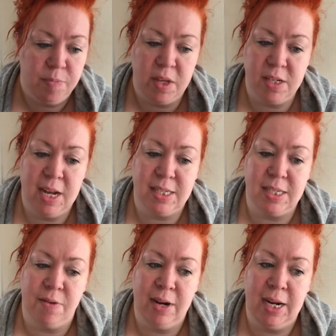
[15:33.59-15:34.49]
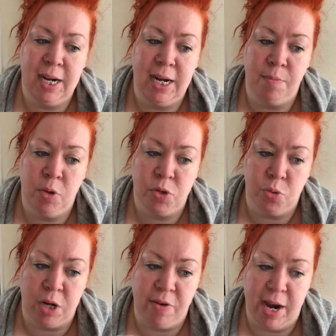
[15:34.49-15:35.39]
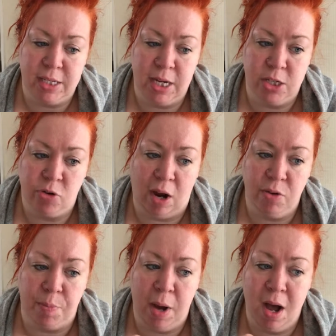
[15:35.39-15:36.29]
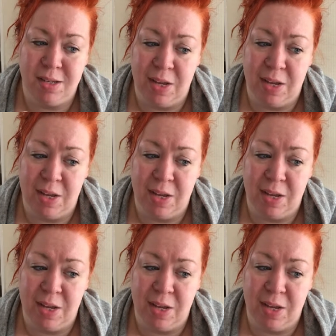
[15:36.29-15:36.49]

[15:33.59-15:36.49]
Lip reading: doesn't necessarily need a musical director to create all the parts.